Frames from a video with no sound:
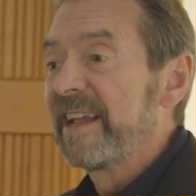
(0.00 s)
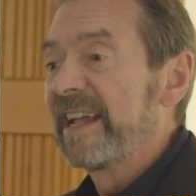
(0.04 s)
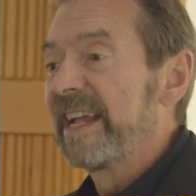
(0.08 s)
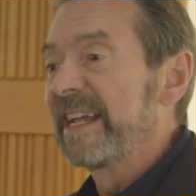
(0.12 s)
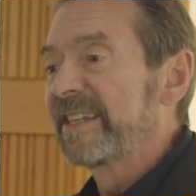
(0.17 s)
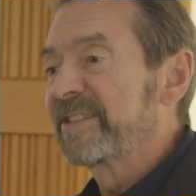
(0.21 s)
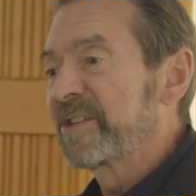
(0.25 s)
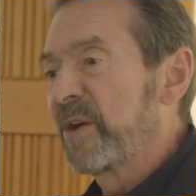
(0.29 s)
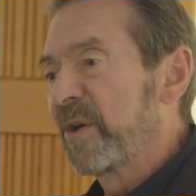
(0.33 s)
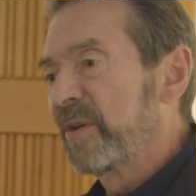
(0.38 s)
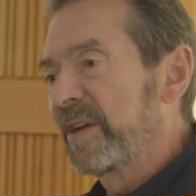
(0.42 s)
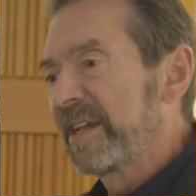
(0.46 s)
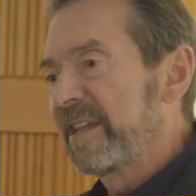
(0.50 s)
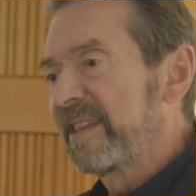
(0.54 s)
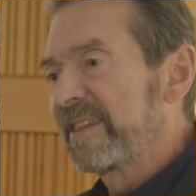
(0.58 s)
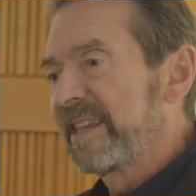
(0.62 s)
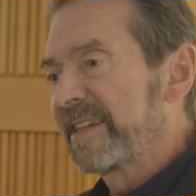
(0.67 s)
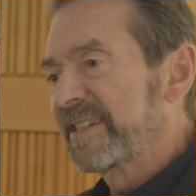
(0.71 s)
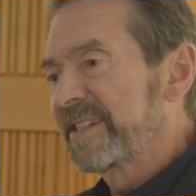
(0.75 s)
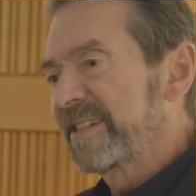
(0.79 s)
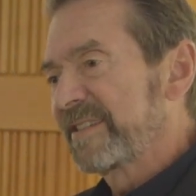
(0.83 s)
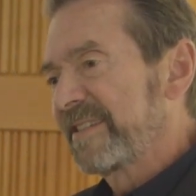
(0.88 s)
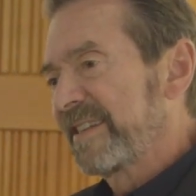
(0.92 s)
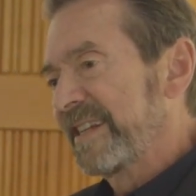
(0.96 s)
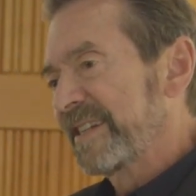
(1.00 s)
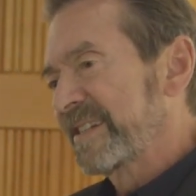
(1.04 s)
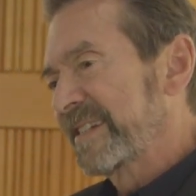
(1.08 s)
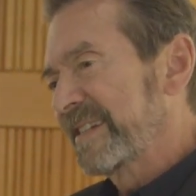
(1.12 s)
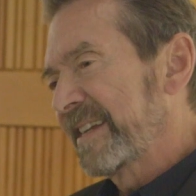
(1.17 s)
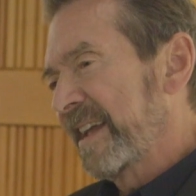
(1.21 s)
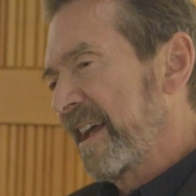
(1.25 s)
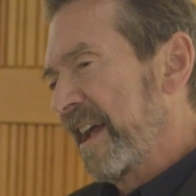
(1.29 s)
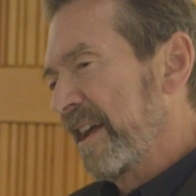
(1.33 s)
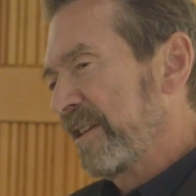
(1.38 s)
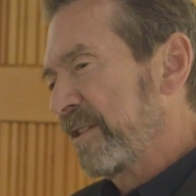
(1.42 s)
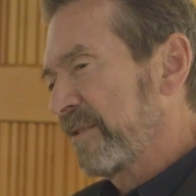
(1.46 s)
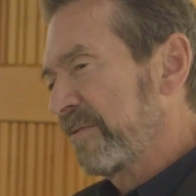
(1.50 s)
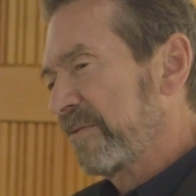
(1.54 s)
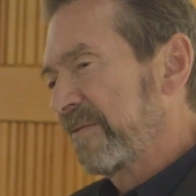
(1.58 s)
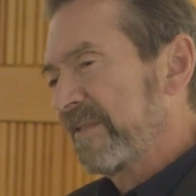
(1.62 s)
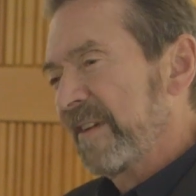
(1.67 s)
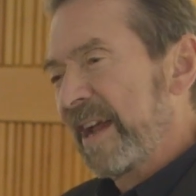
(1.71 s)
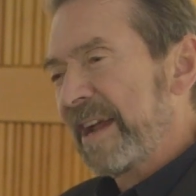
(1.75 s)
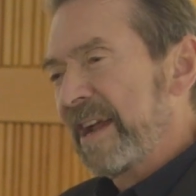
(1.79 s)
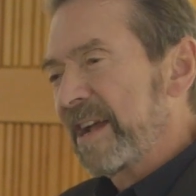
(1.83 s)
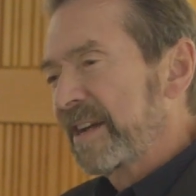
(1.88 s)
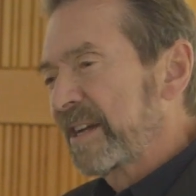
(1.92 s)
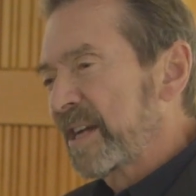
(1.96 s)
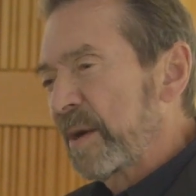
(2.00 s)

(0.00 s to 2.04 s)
It's only this, this kind of